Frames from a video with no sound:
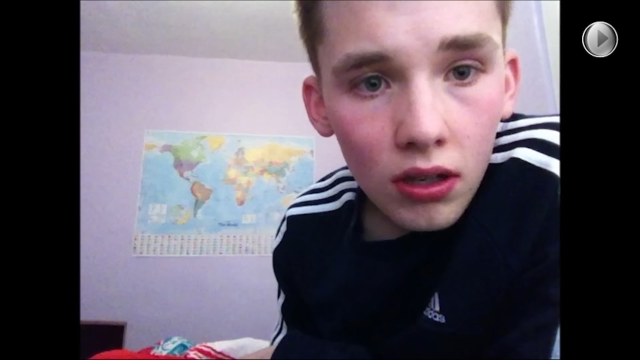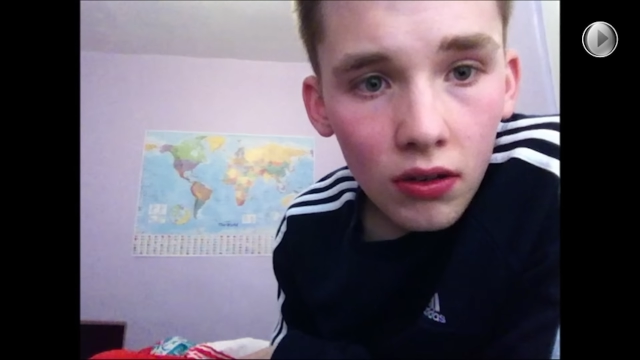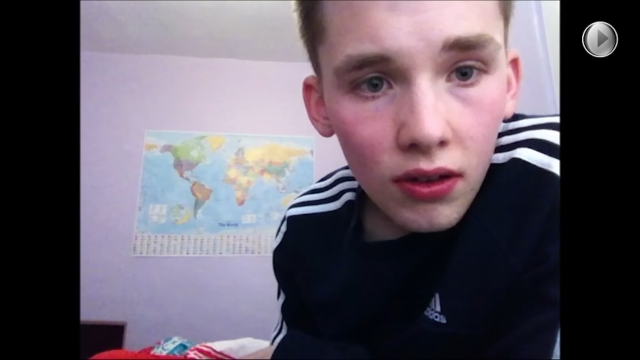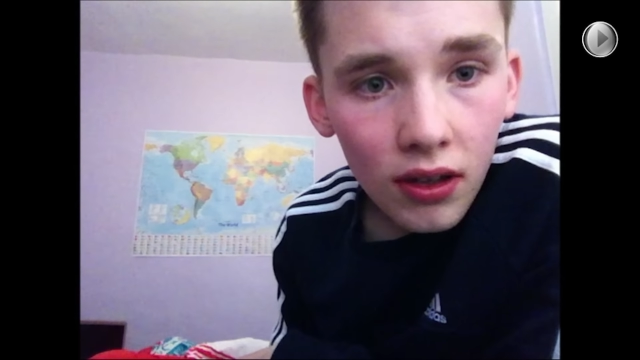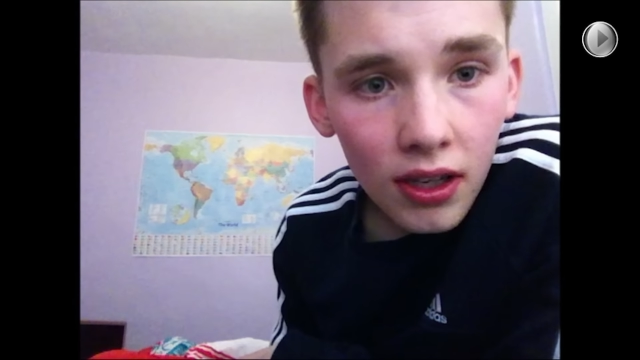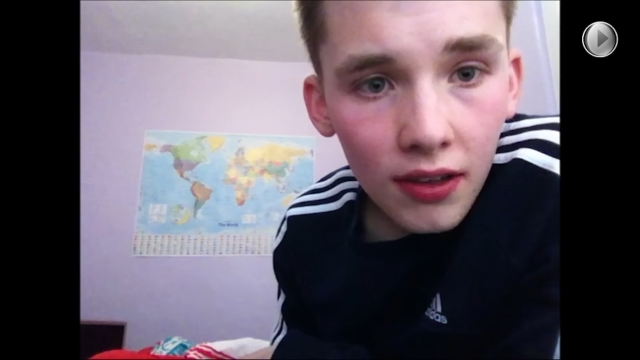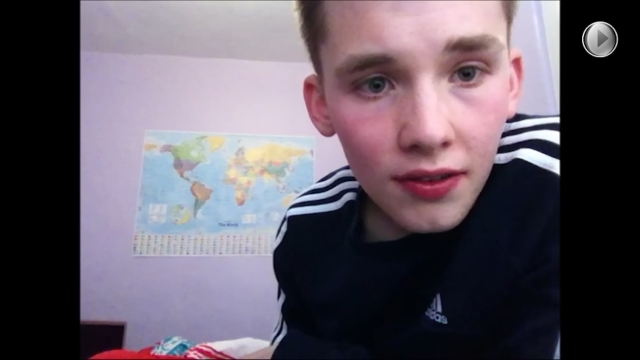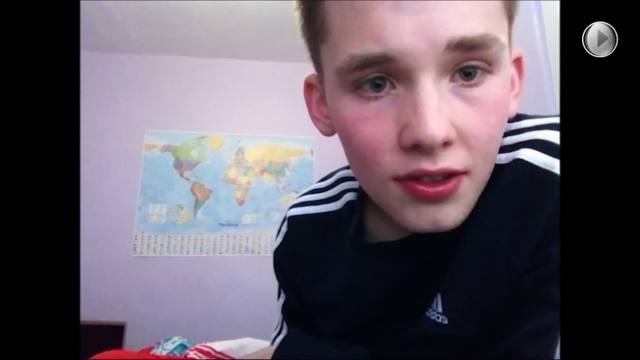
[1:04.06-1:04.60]
I look
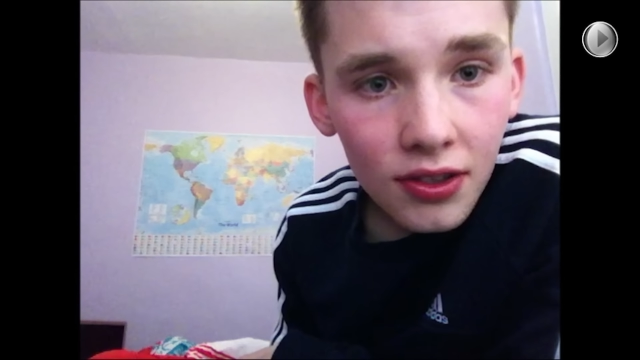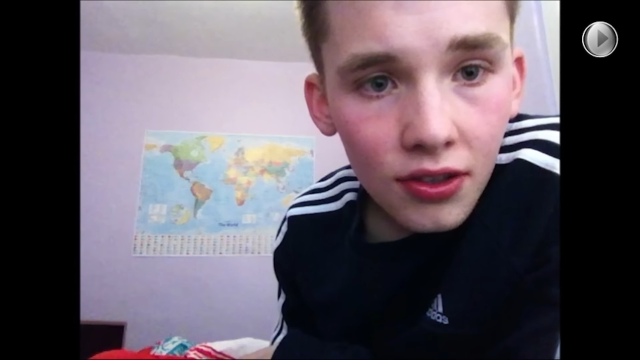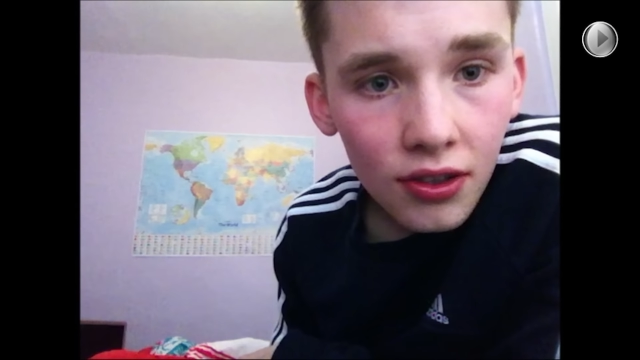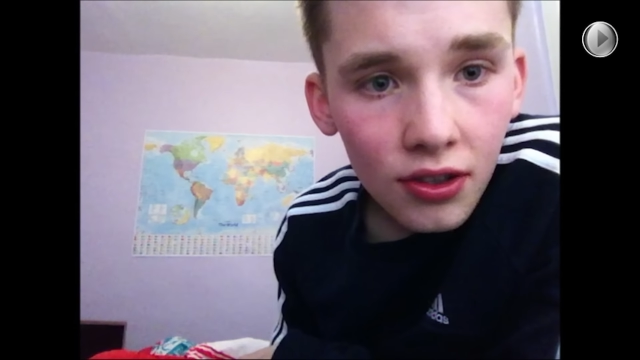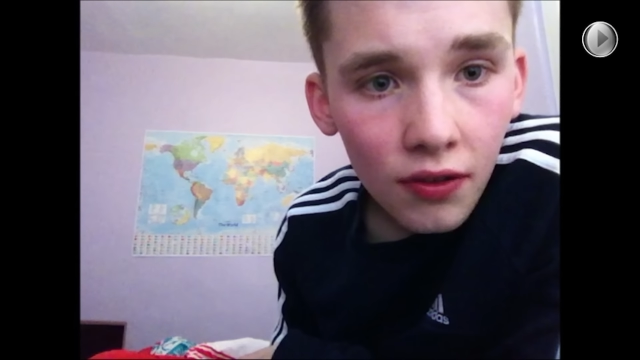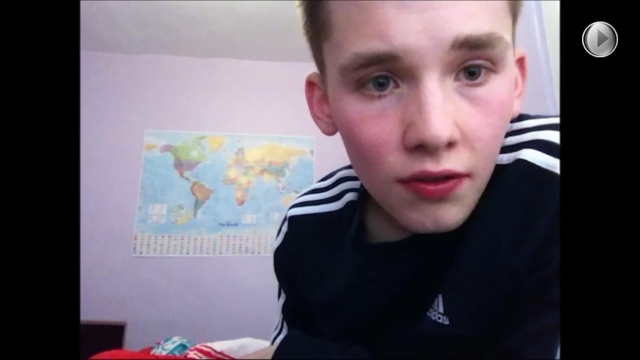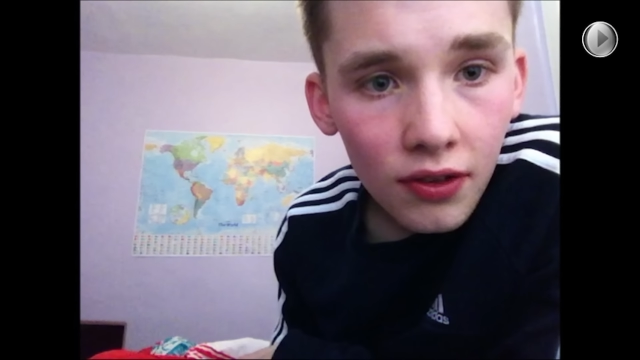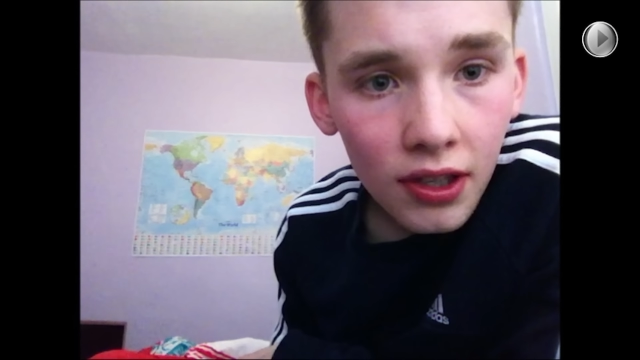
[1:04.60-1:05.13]
like I've
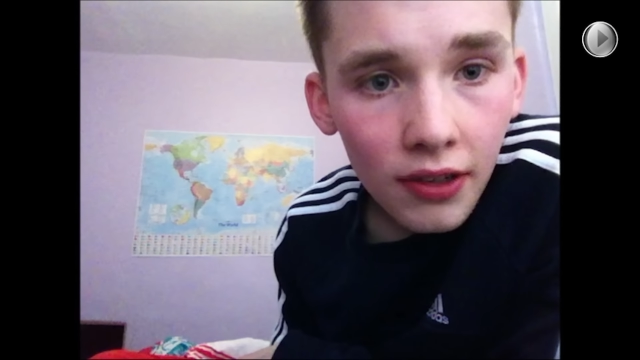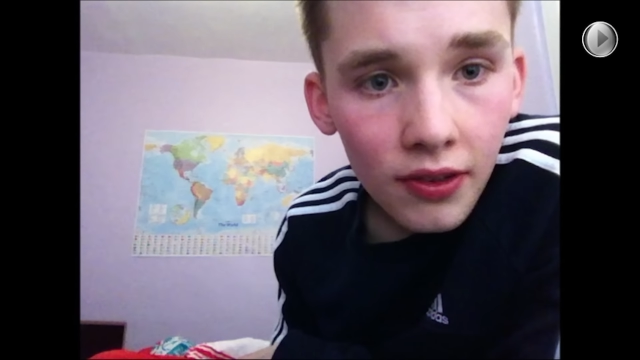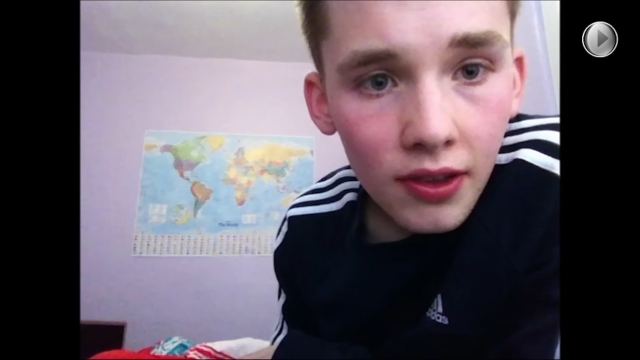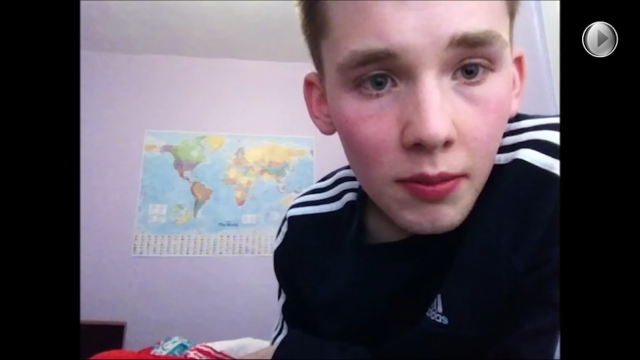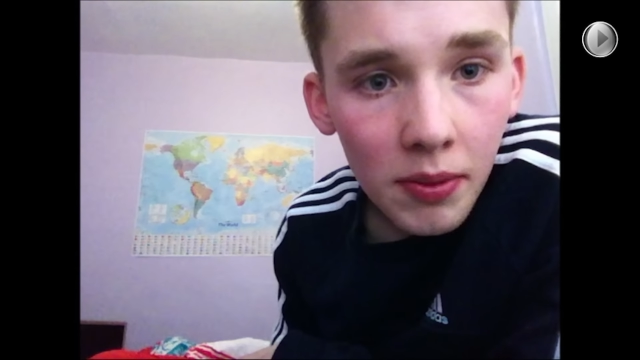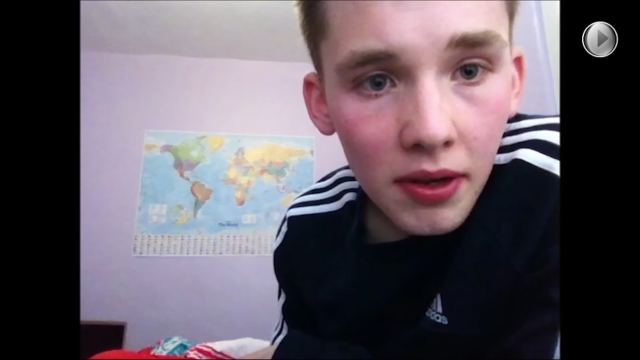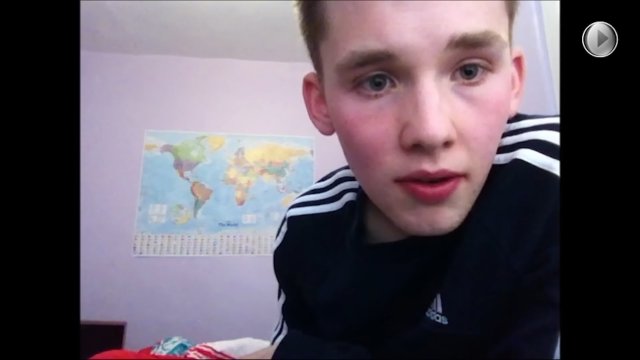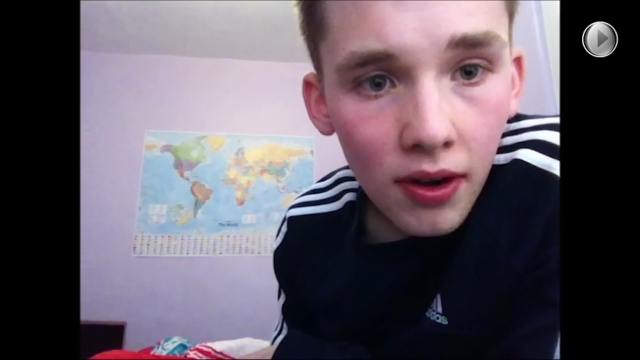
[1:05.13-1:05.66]
sucked off Clifford
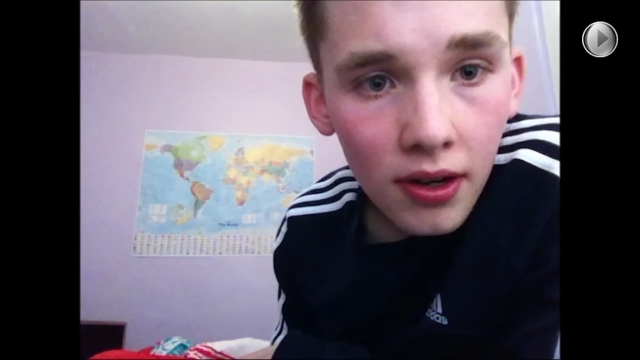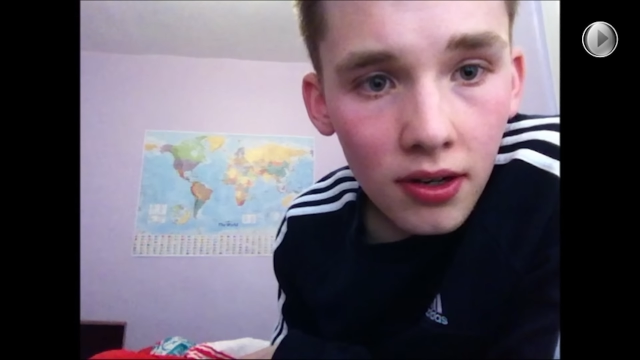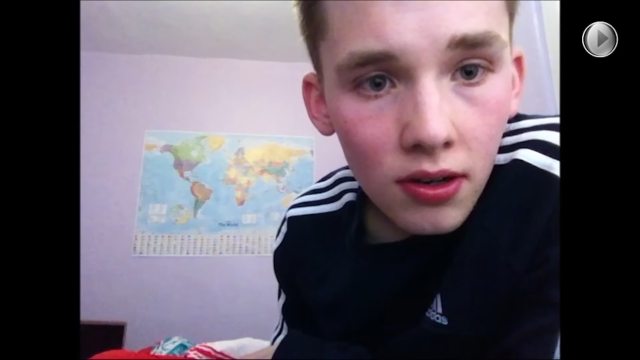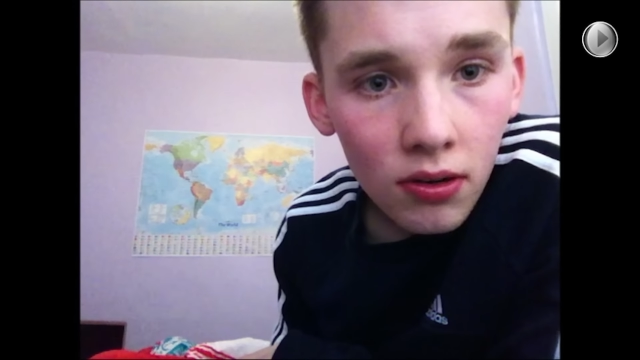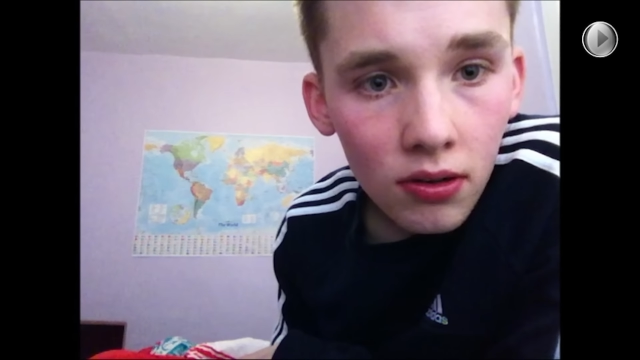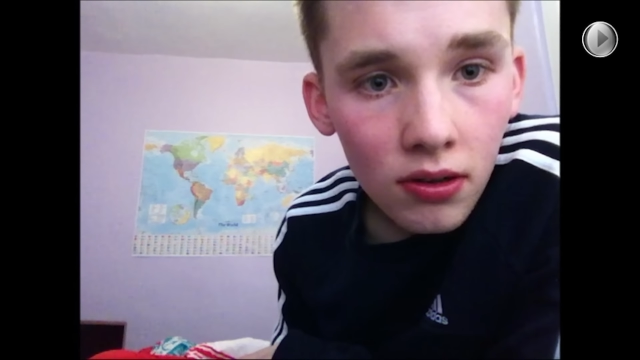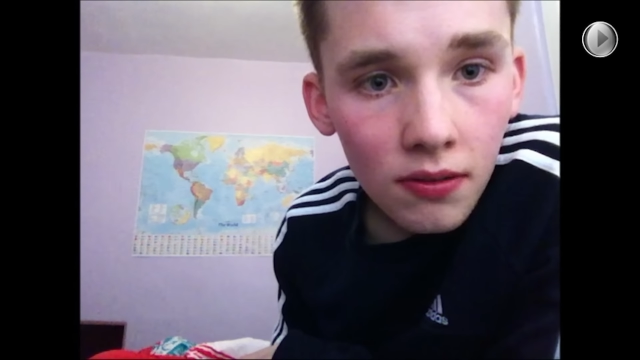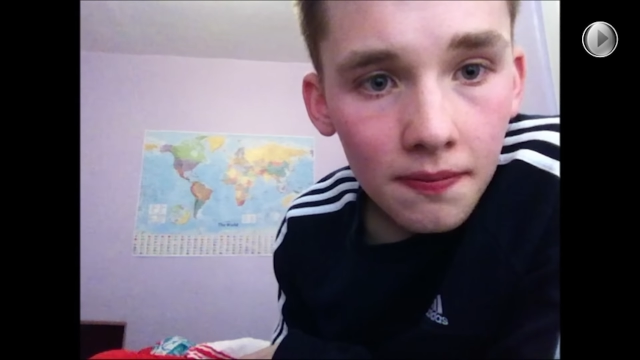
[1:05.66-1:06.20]
the Big Red
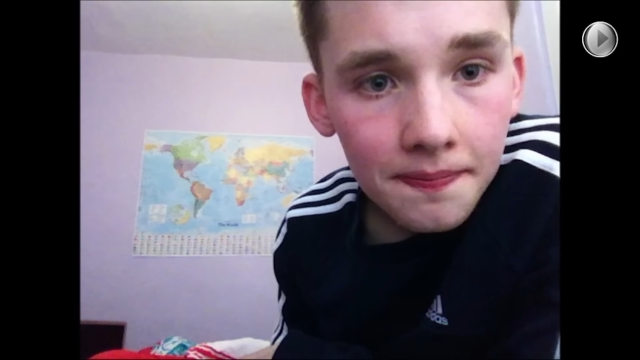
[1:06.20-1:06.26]
Dog.